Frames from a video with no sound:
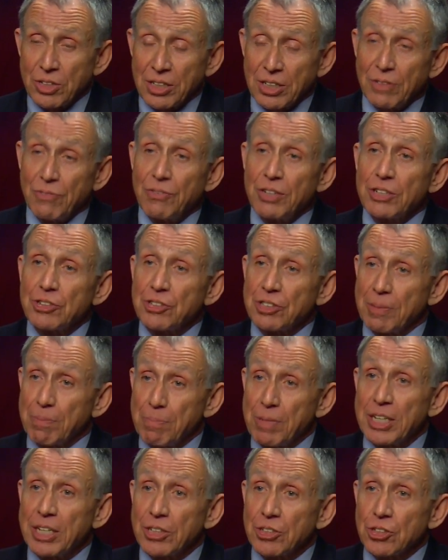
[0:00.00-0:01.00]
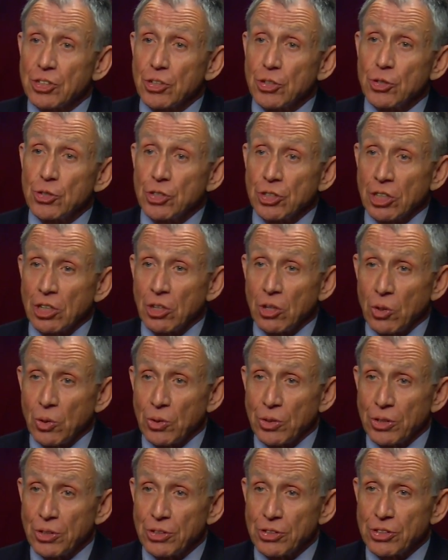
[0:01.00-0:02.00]
to convince the big institutional
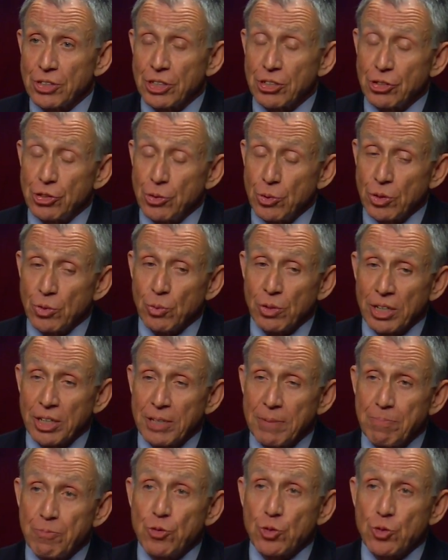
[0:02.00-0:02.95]
holders that you had really